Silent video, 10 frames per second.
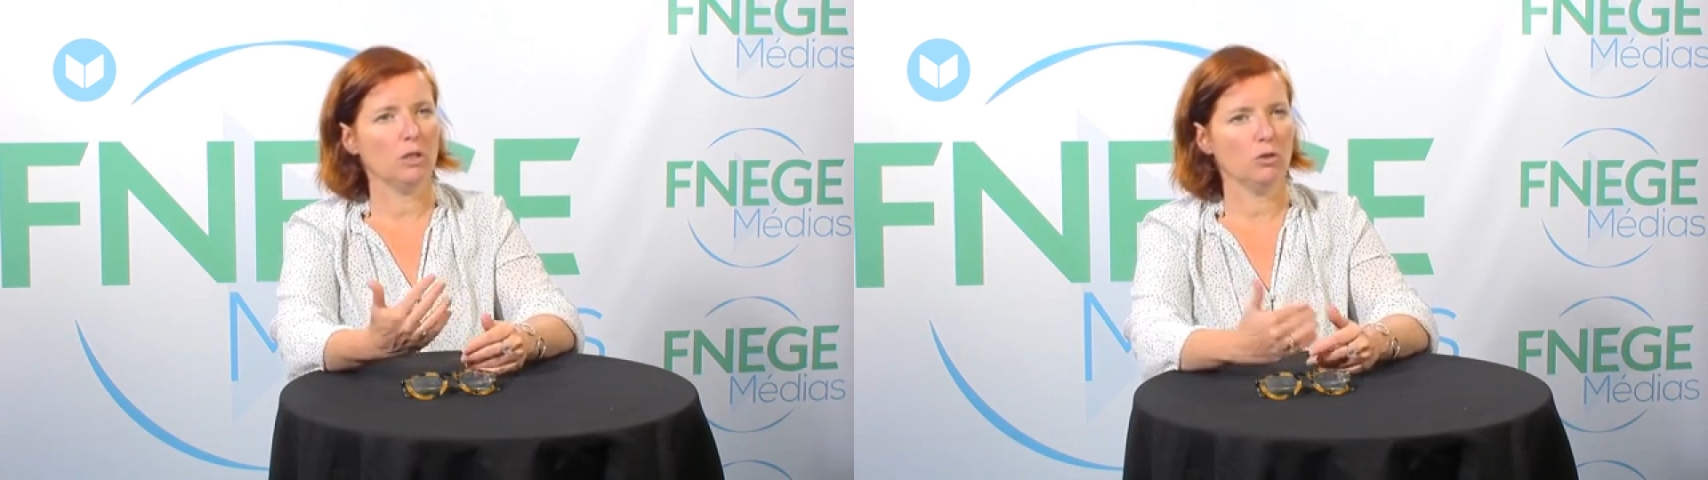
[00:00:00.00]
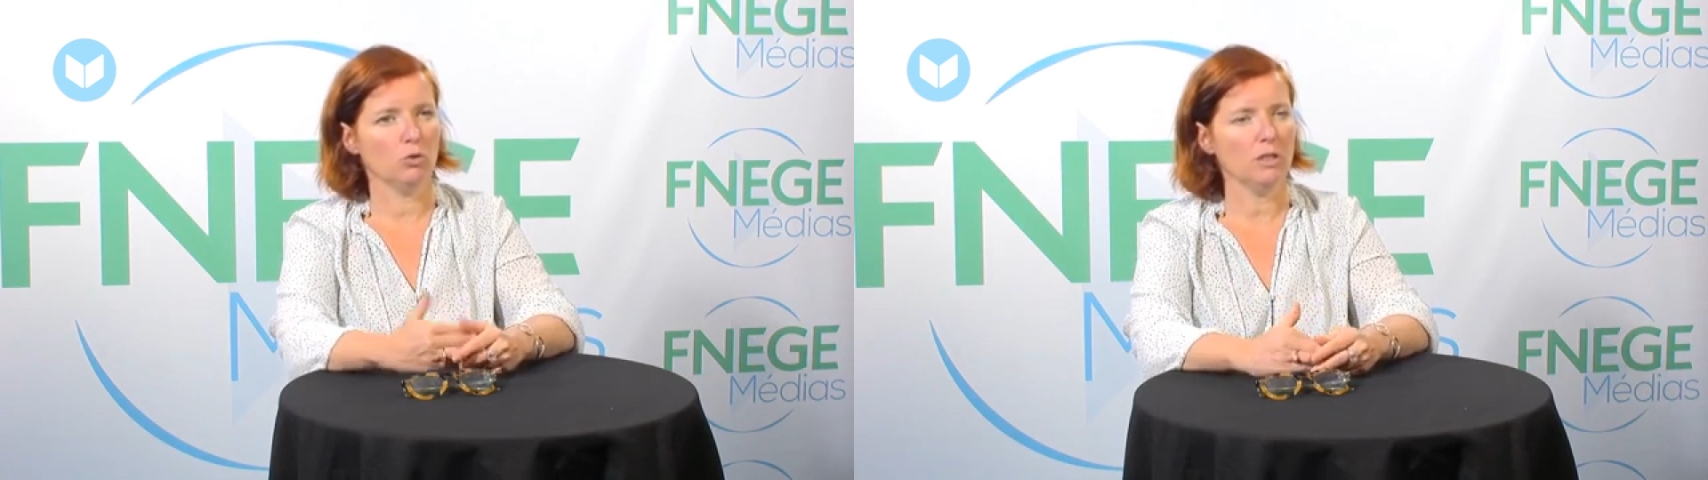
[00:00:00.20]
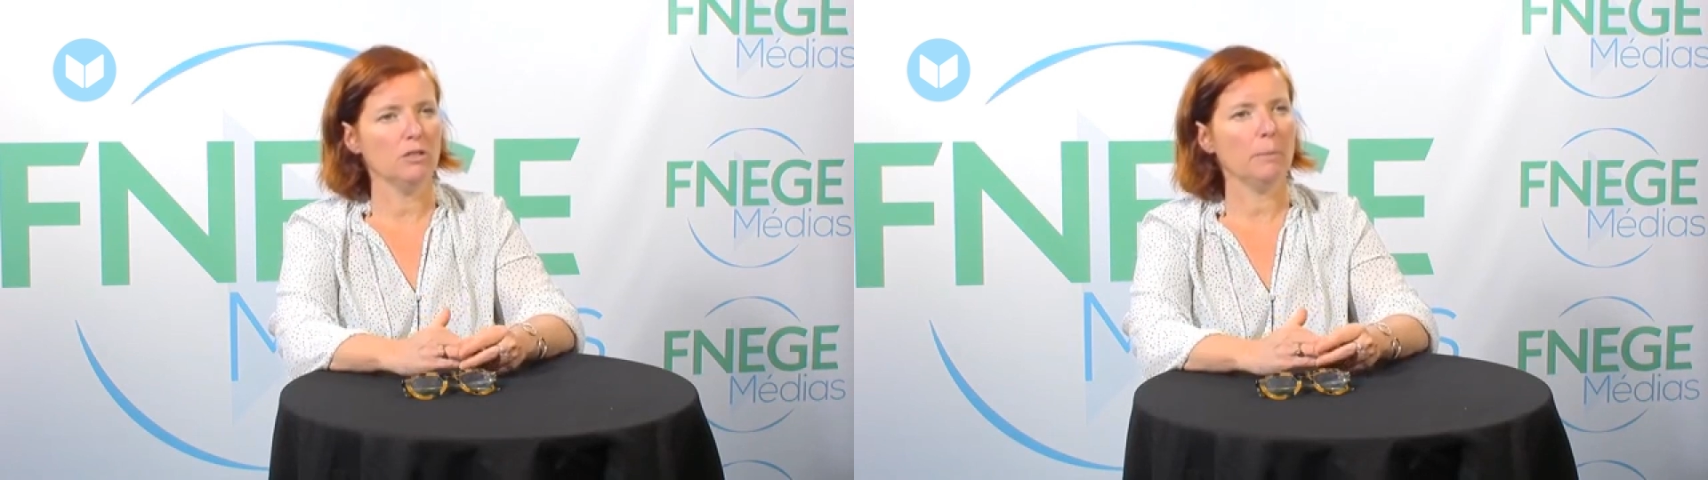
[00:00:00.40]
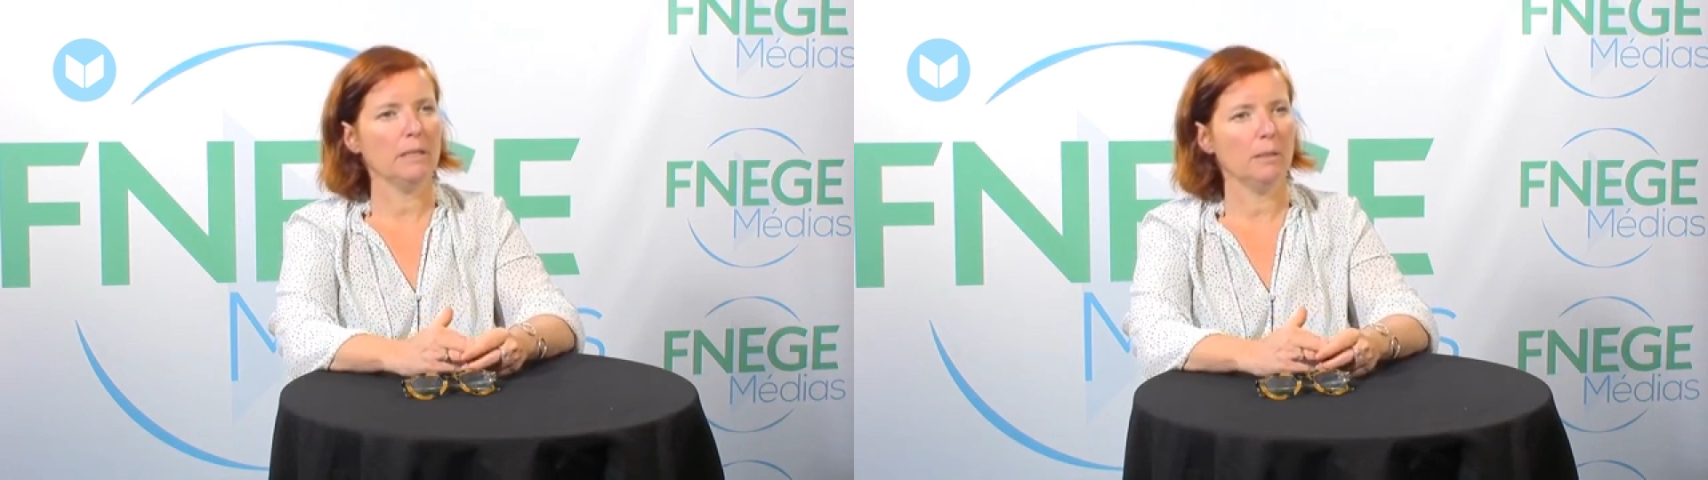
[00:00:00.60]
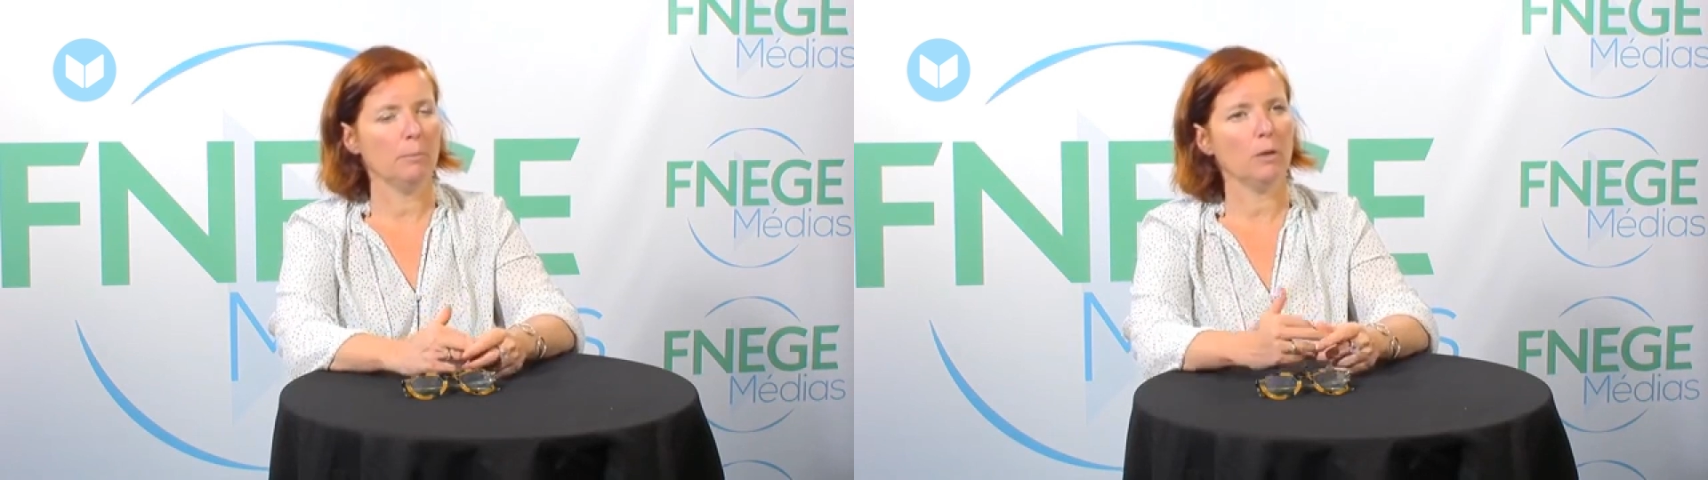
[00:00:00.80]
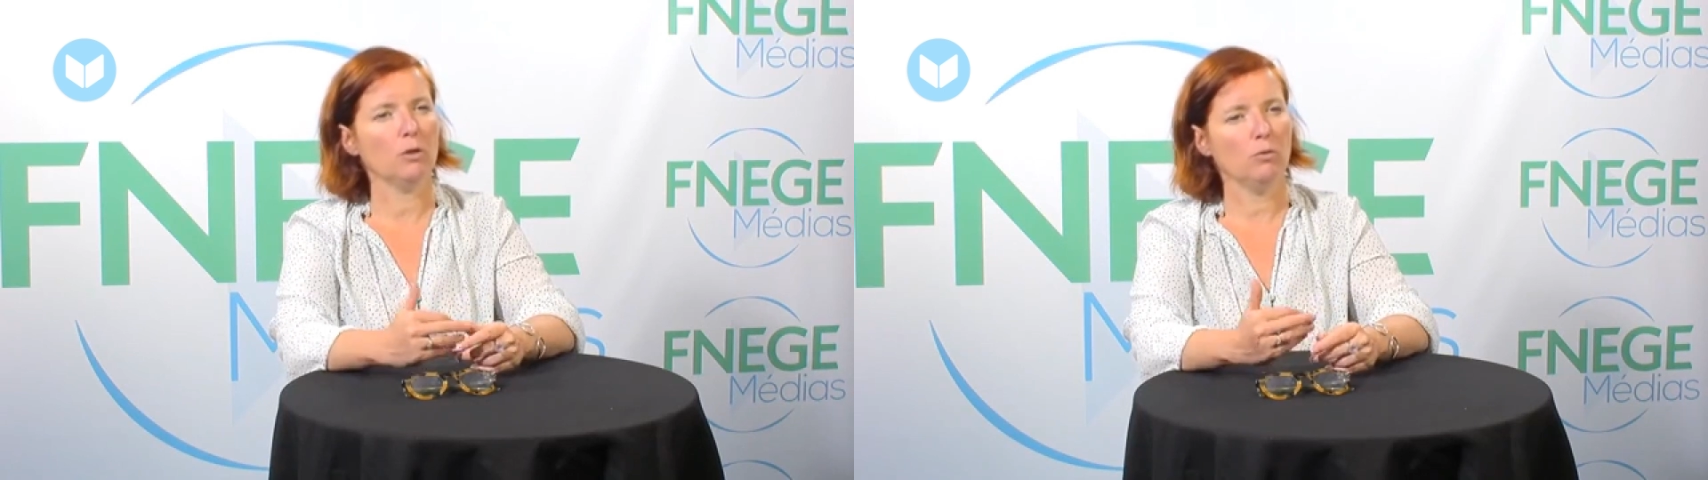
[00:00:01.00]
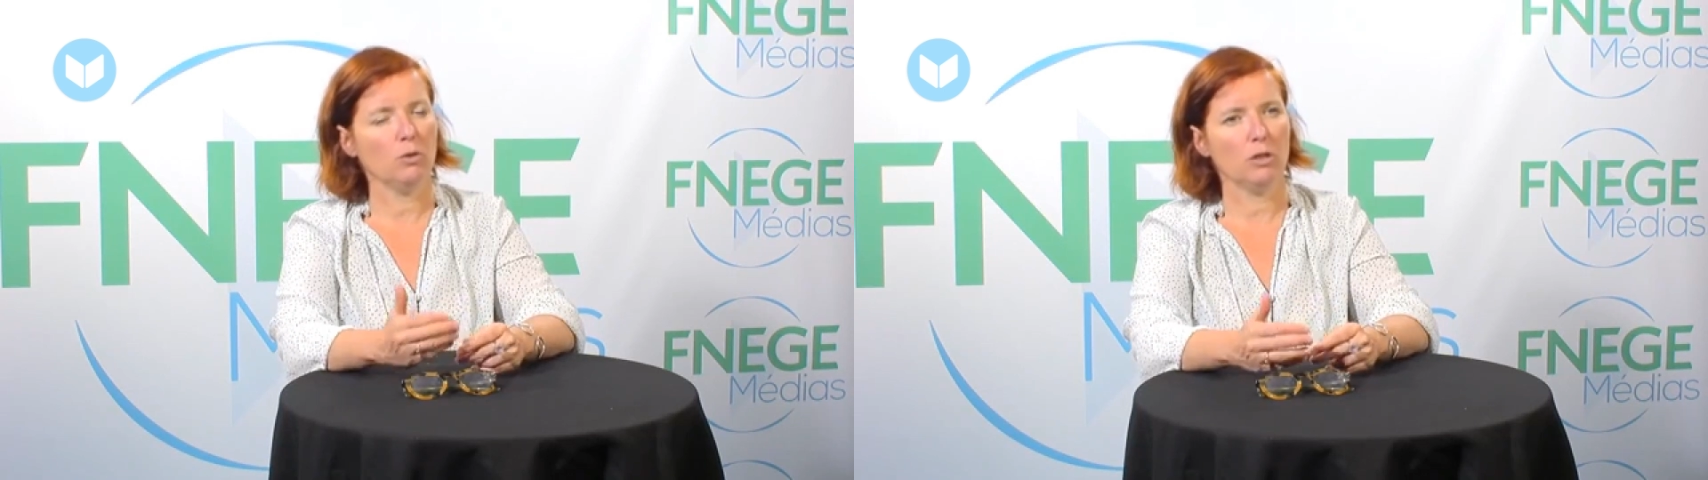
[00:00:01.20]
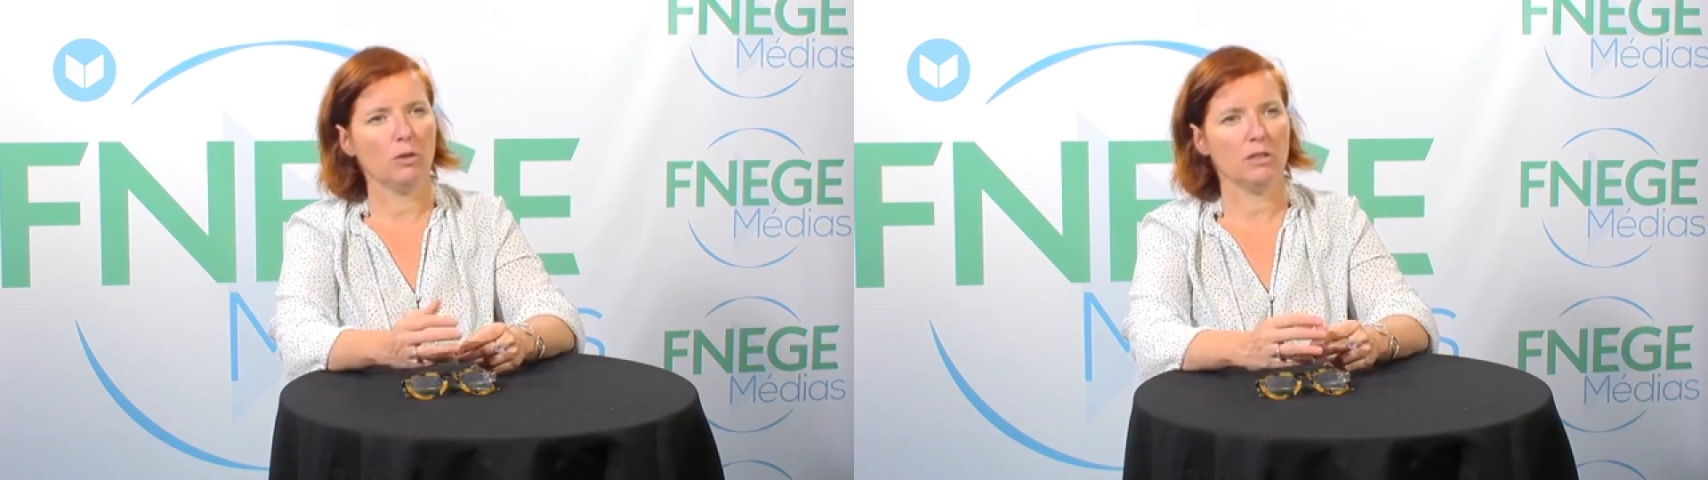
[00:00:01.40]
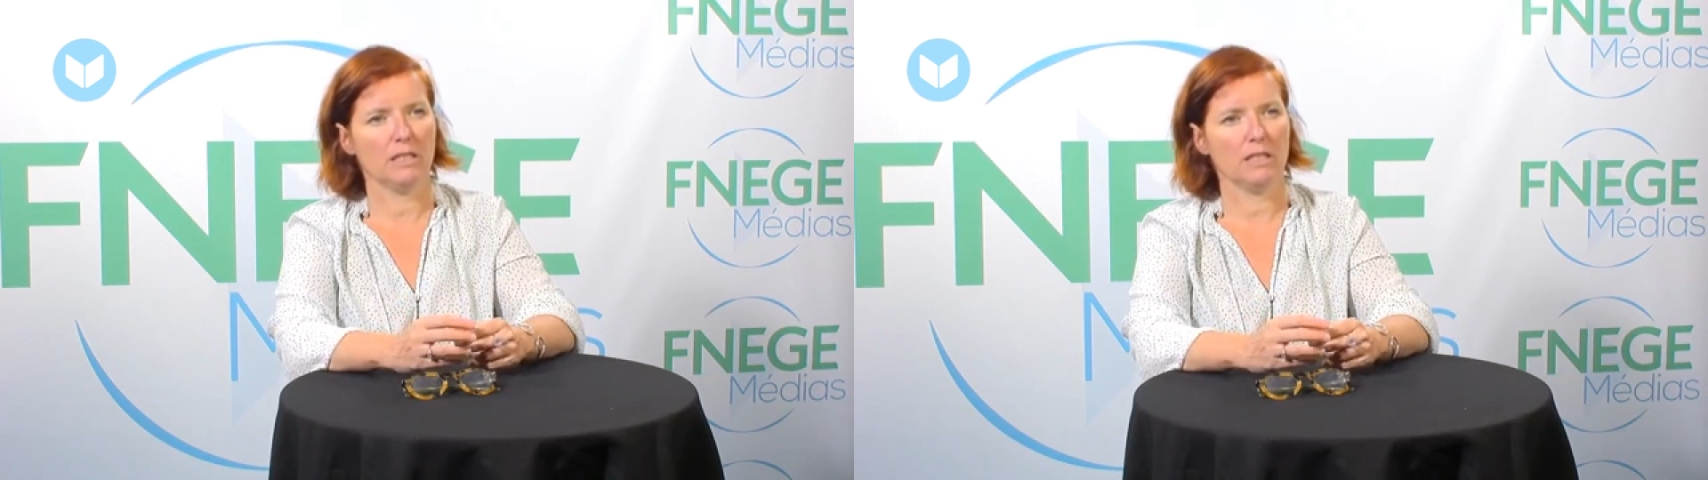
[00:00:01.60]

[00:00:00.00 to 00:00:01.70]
increase by the amount of results